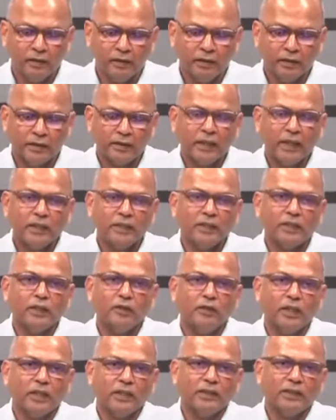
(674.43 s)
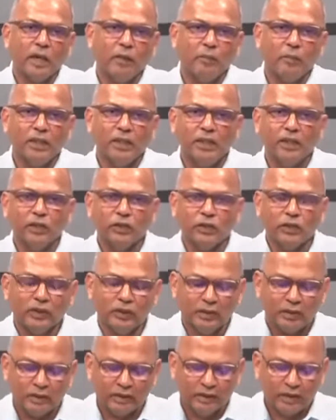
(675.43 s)
sets of
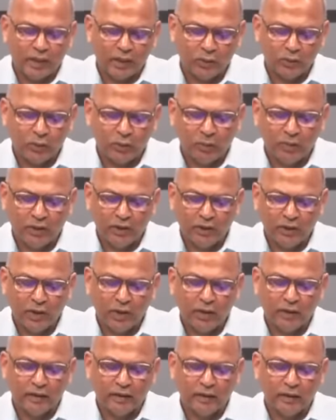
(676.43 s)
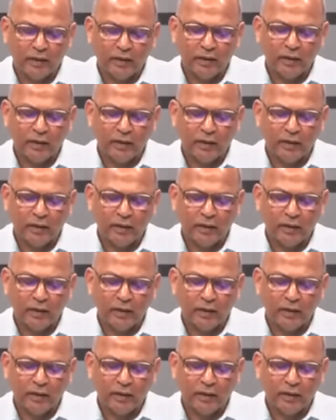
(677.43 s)
examinations that would be done